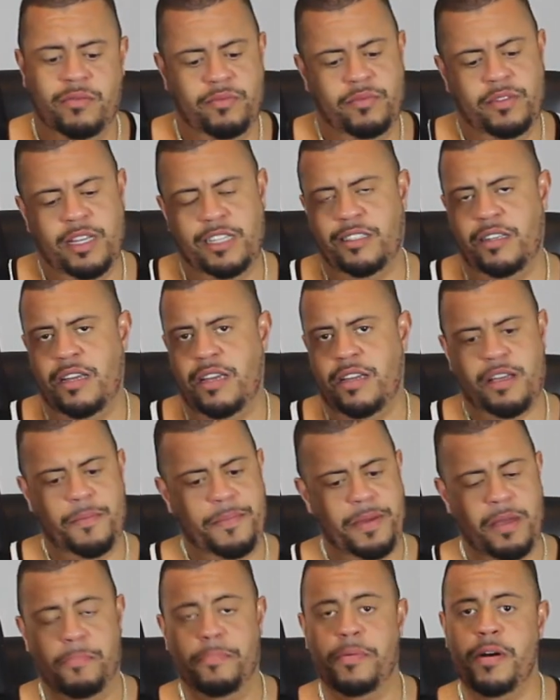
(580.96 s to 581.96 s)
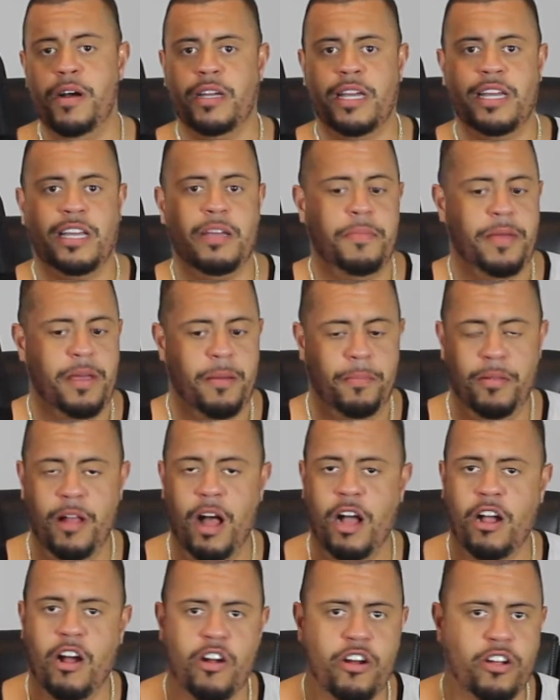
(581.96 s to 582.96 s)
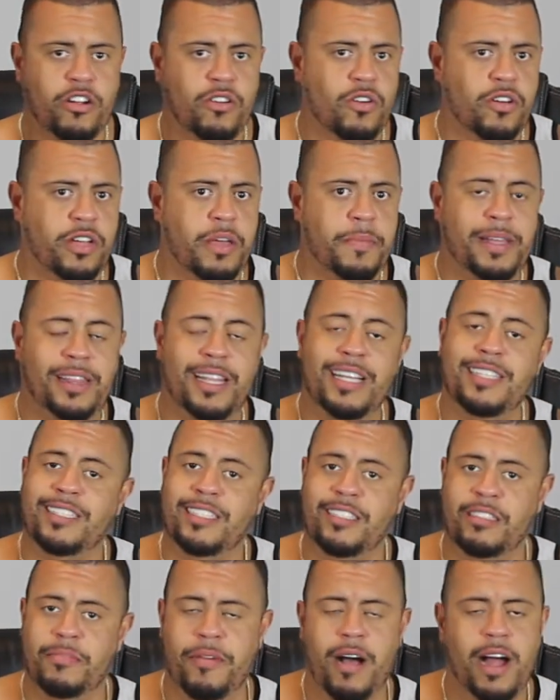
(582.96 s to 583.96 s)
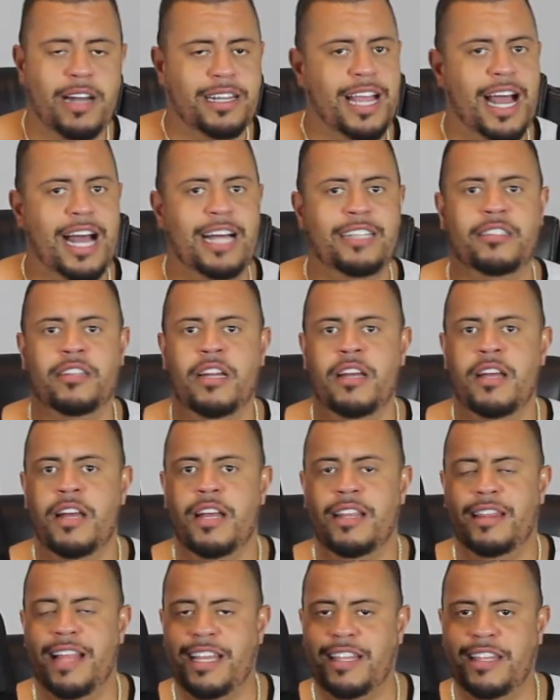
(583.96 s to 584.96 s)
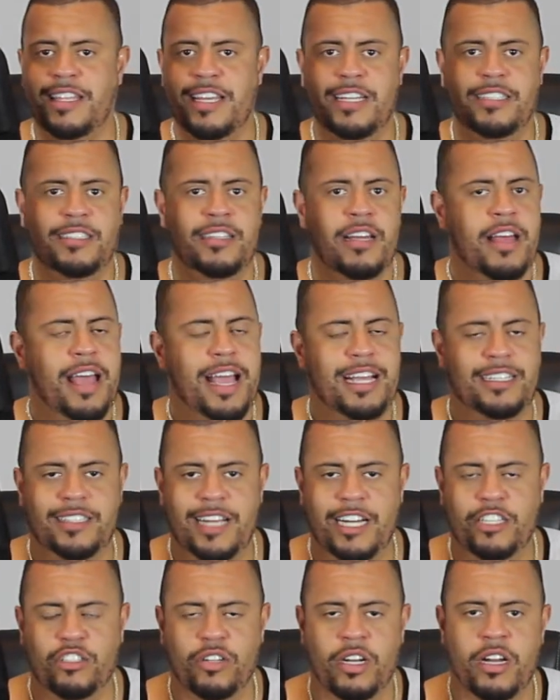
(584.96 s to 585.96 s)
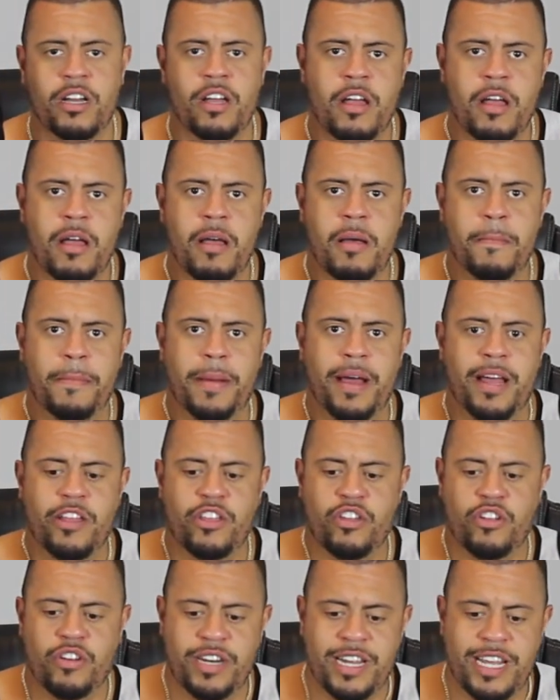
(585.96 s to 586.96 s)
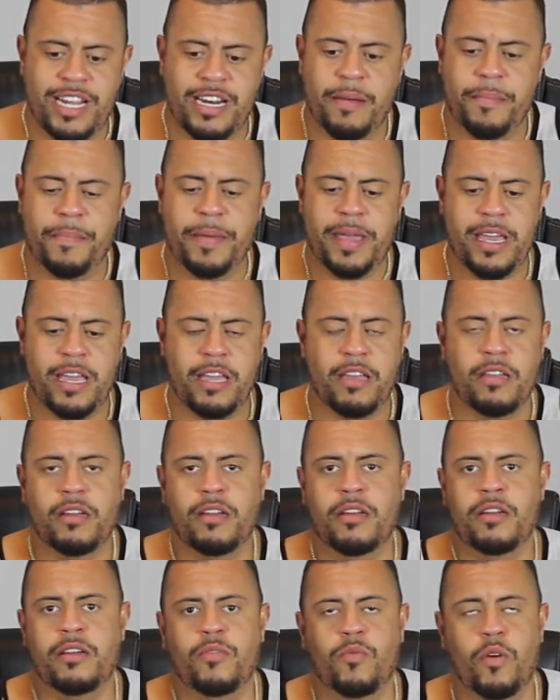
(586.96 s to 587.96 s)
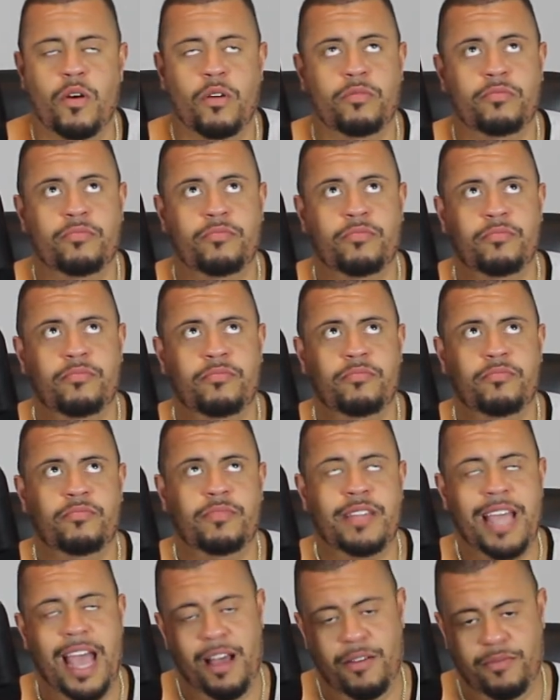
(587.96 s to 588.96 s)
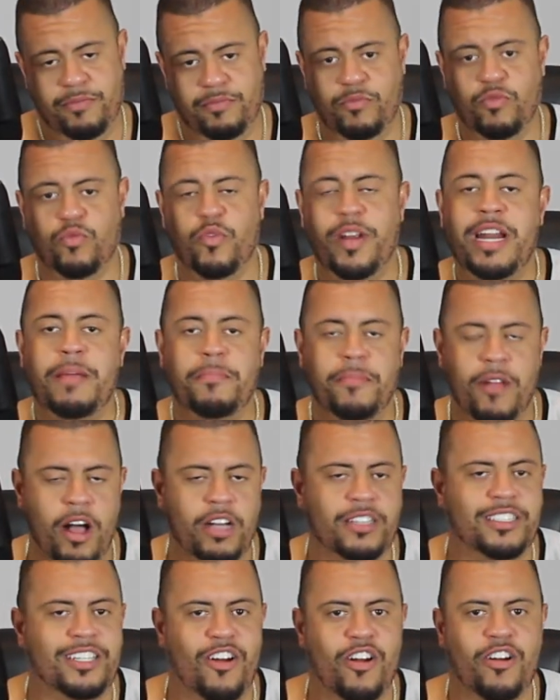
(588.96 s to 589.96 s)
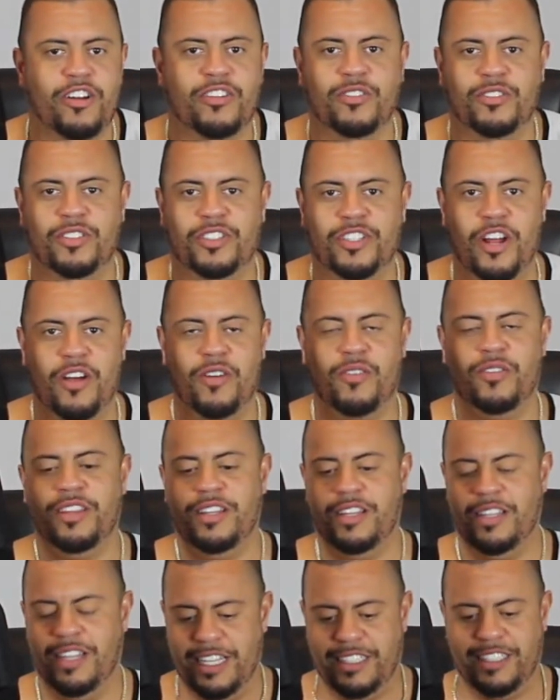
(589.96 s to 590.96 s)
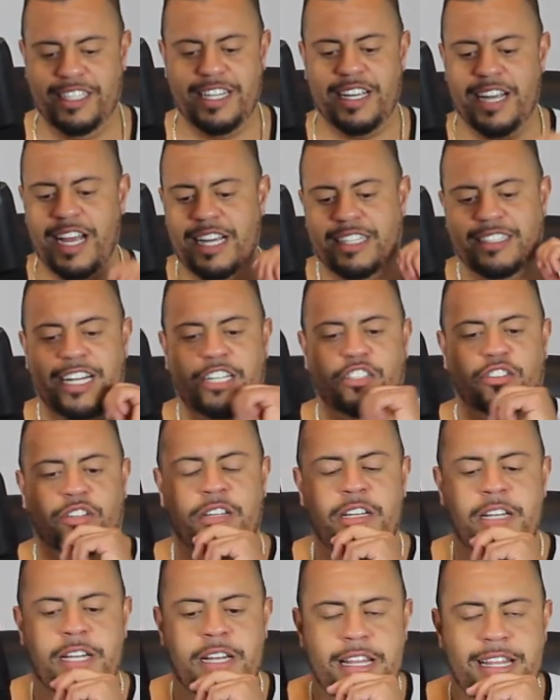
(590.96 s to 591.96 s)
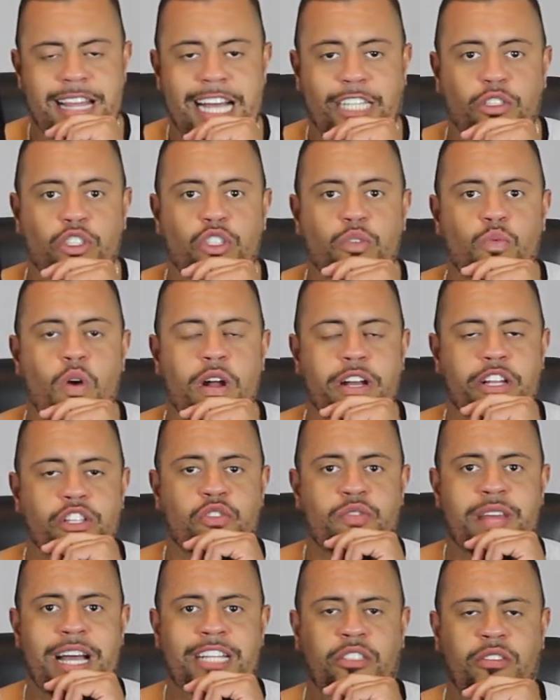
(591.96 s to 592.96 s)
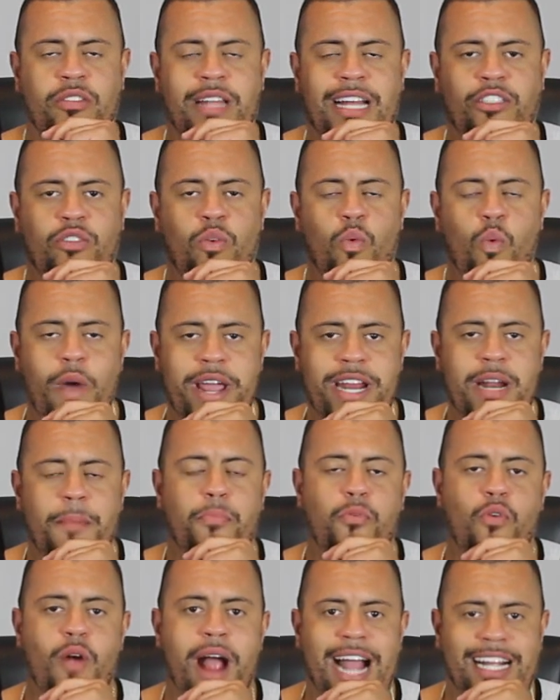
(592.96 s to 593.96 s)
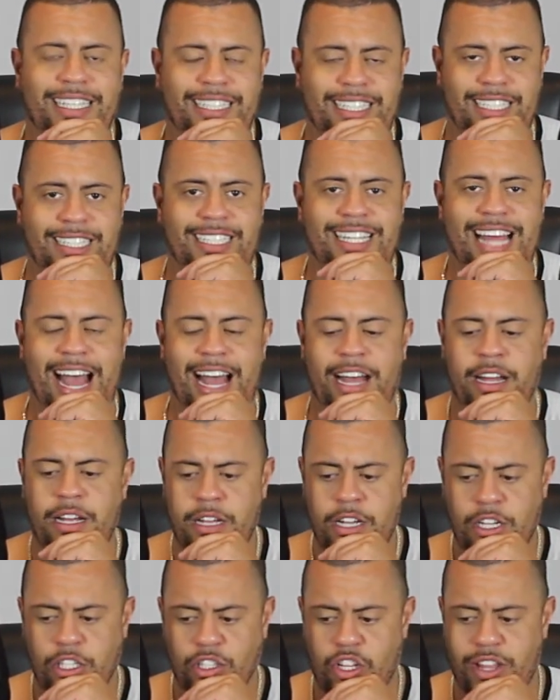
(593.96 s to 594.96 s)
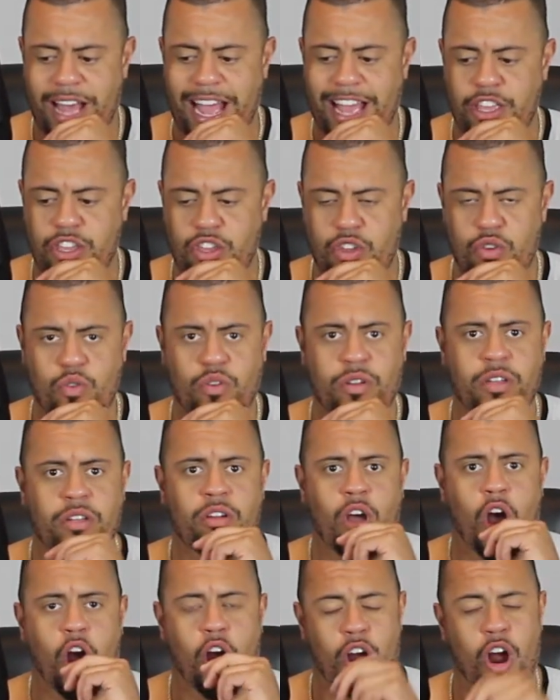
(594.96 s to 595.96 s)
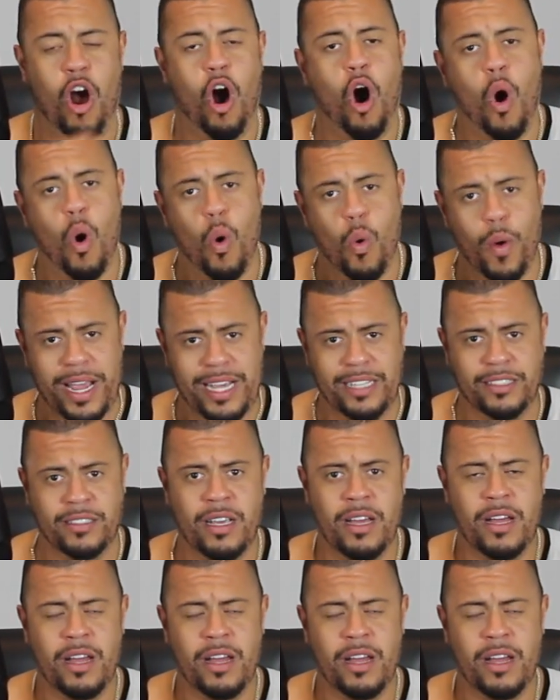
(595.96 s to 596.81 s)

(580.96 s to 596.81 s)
It could be a book, it could be a blog article, it could be listening to podcasts like this, etc. But you need to be, well, yeah, reading blogs and articles, you know, listening, etc. That's what you want to do. That's a way to practice that, so that you are always